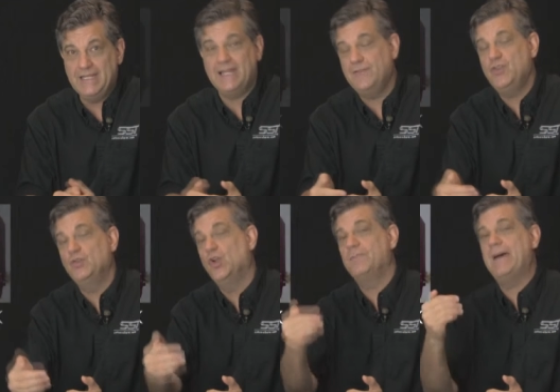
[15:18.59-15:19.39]
Yet, if you
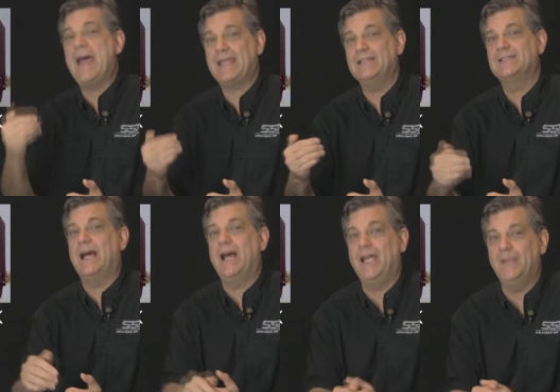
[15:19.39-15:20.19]
look back in
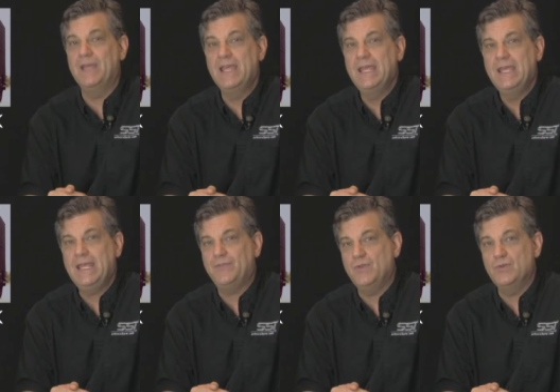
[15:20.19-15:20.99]
time
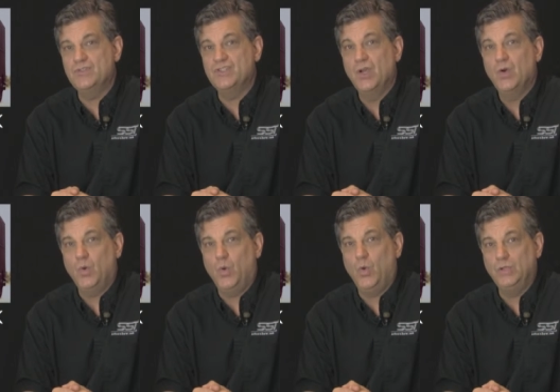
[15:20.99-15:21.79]
at those
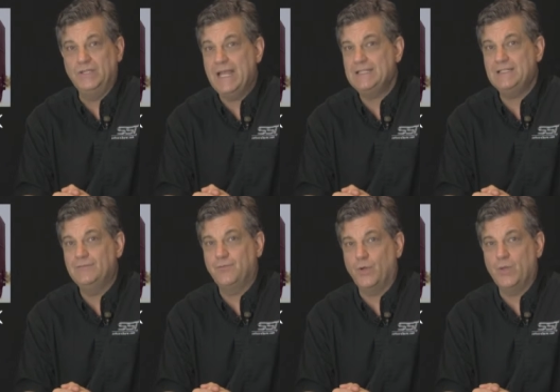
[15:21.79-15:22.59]
old
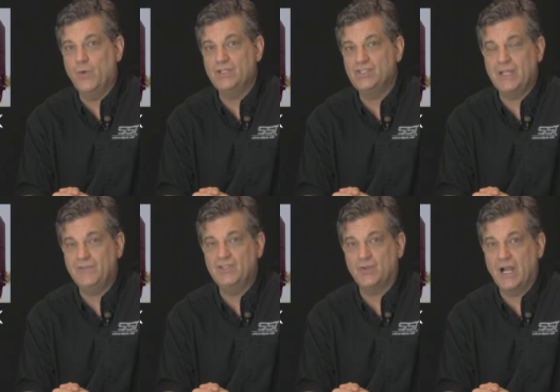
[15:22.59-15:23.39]
1941
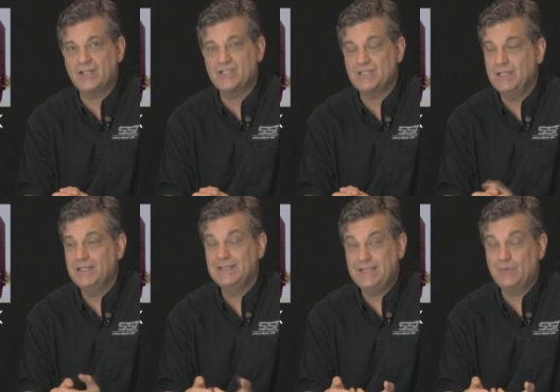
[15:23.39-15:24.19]
Chevy trucks,
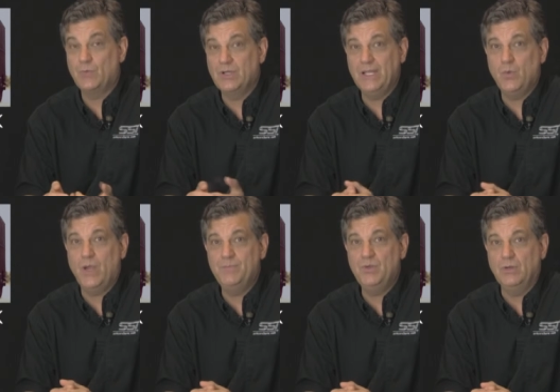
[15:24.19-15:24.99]
they were really
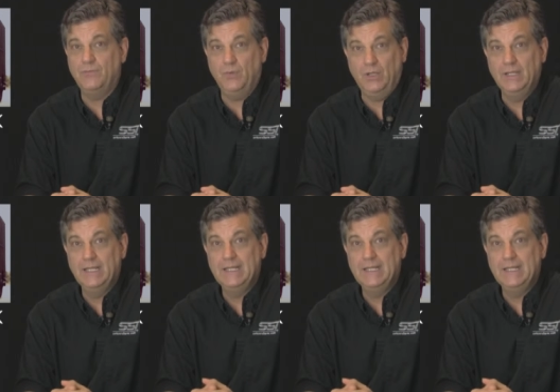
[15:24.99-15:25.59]
quite beautiful.